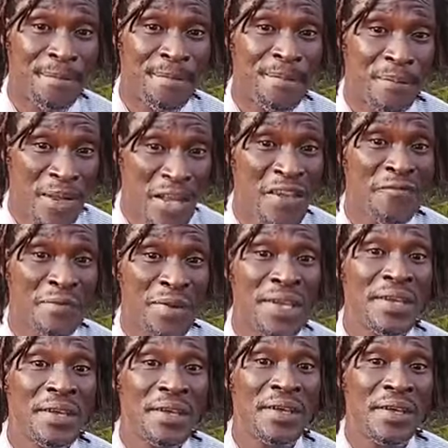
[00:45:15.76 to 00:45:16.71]
believe
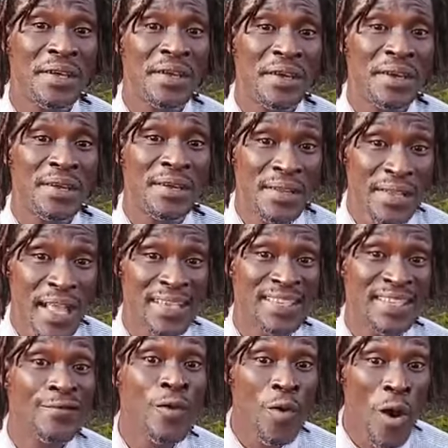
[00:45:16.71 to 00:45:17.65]
me, now
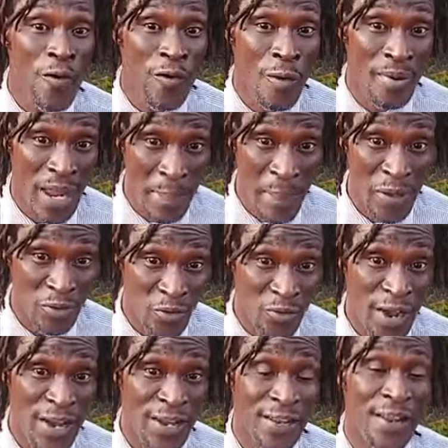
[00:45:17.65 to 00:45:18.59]
civil war for be the person
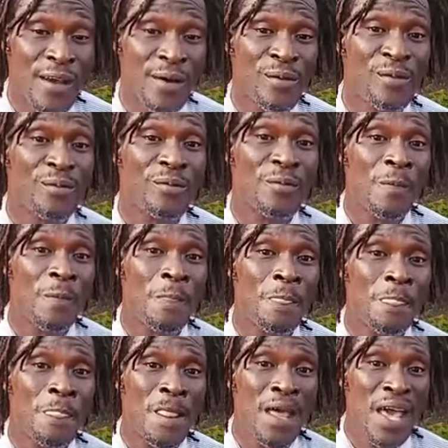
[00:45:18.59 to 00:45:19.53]
right now.
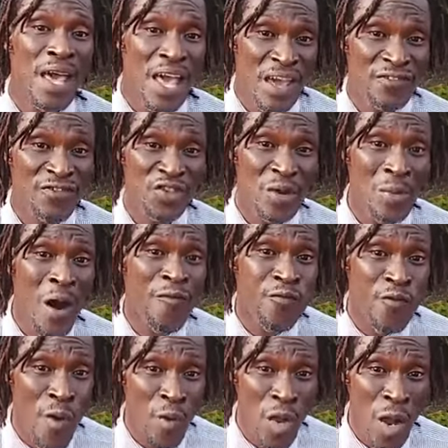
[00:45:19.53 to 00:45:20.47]
If some of
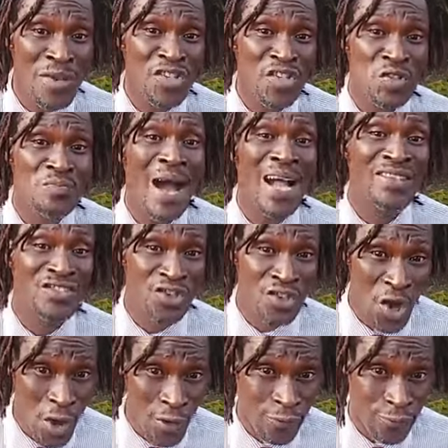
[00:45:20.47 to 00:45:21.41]
we will not be smart
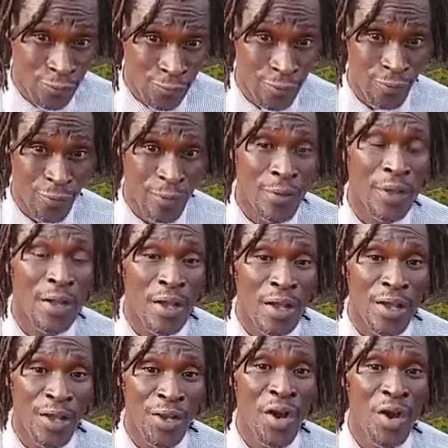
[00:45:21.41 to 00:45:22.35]
enough,
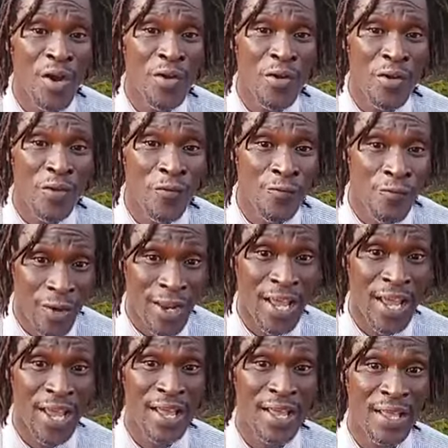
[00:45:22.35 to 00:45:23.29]
you know, for
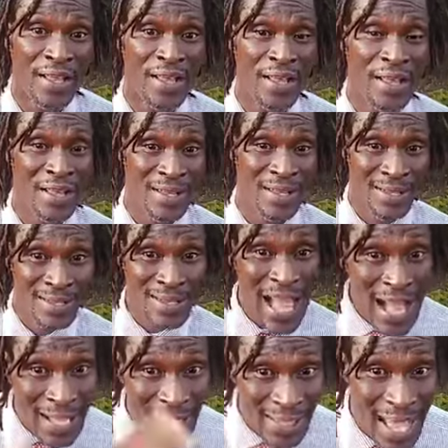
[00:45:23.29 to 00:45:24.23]
the
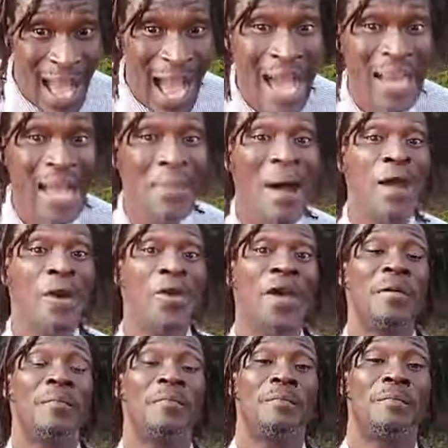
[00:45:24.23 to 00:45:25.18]
knock the other by
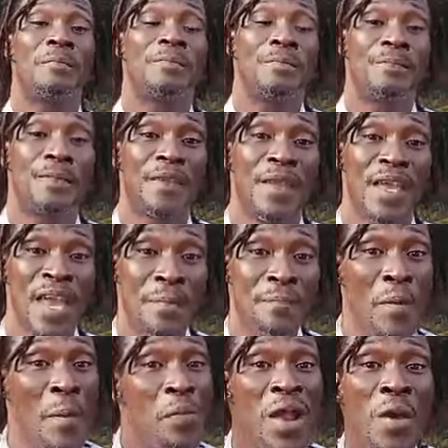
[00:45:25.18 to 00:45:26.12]
them, and
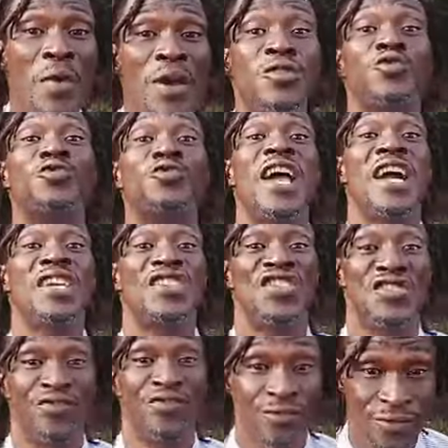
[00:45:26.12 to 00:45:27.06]
people that were too
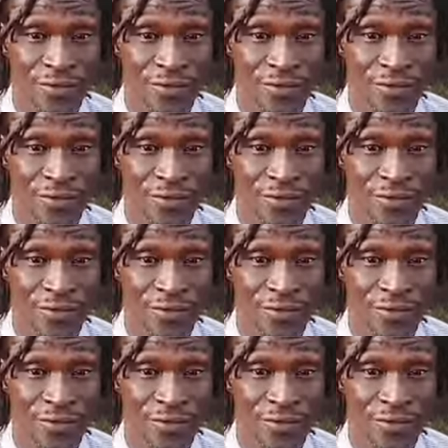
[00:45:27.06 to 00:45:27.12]
negative,